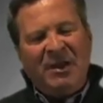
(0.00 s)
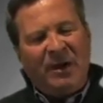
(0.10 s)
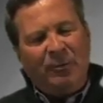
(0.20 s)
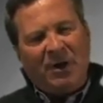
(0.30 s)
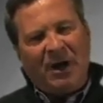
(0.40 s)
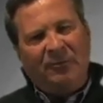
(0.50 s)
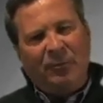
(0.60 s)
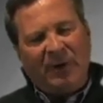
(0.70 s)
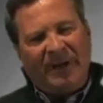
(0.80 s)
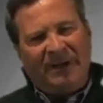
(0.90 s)
they talk
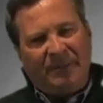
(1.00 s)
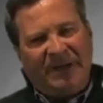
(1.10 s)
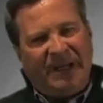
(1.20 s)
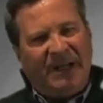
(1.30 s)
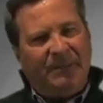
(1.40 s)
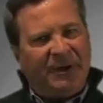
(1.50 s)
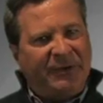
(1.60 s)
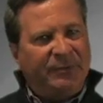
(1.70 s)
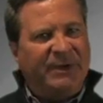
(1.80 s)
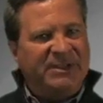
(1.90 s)
really at the beginning about
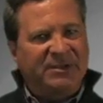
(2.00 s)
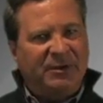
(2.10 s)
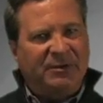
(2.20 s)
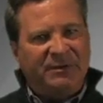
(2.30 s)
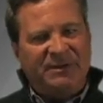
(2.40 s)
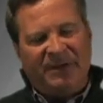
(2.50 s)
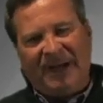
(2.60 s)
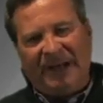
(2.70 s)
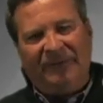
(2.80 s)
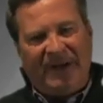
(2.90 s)
three circles in
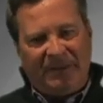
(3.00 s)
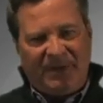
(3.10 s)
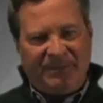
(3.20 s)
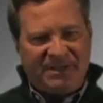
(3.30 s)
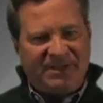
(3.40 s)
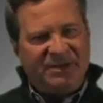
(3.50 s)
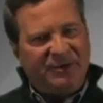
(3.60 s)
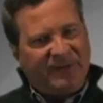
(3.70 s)
any family business.